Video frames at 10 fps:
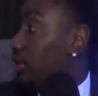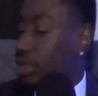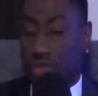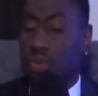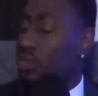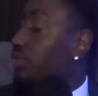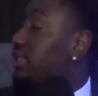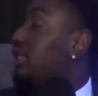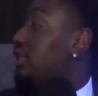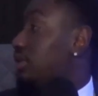because we were
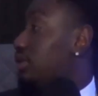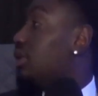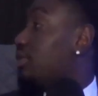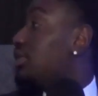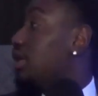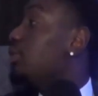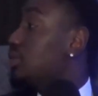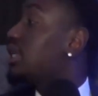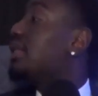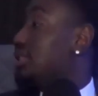really good. You know what I'm saying?
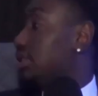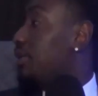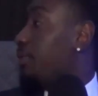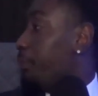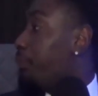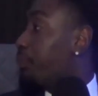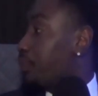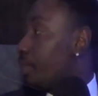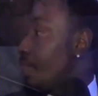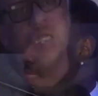You just said who you're
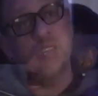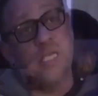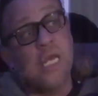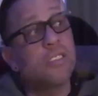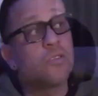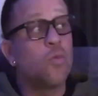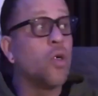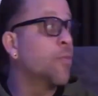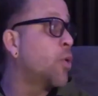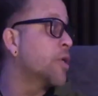around. That is
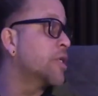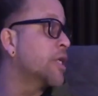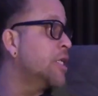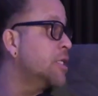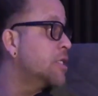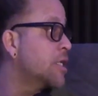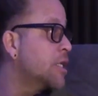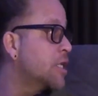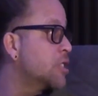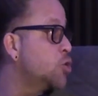more important than anything,
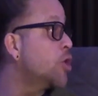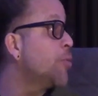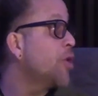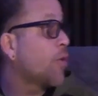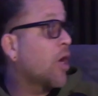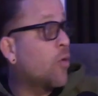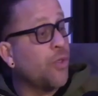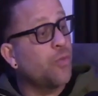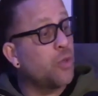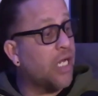because you can be around
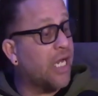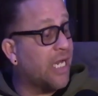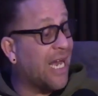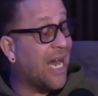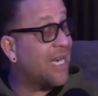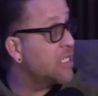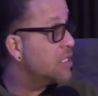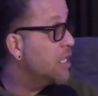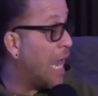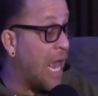people that got it
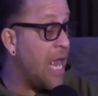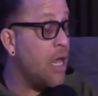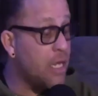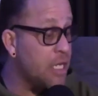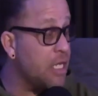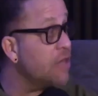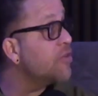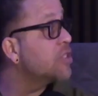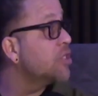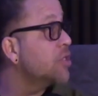and can give
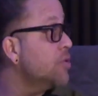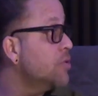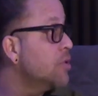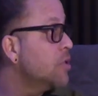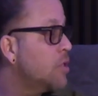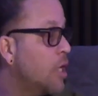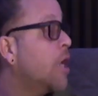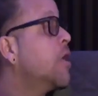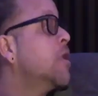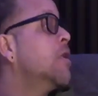it to you,
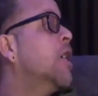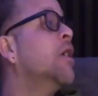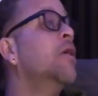and